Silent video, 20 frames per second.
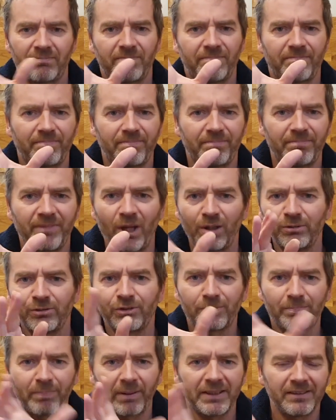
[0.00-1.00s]
no
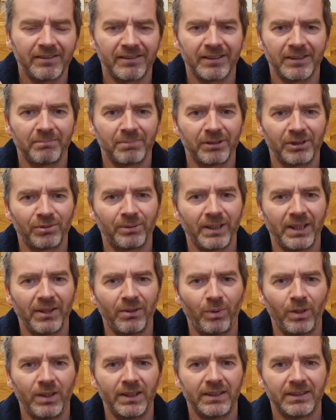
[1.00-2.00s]
spacing between the
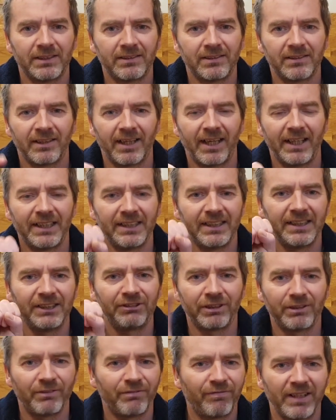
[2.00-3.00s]
words, and it literally
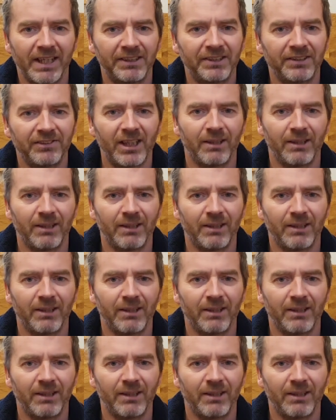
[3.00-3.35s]
flashes up.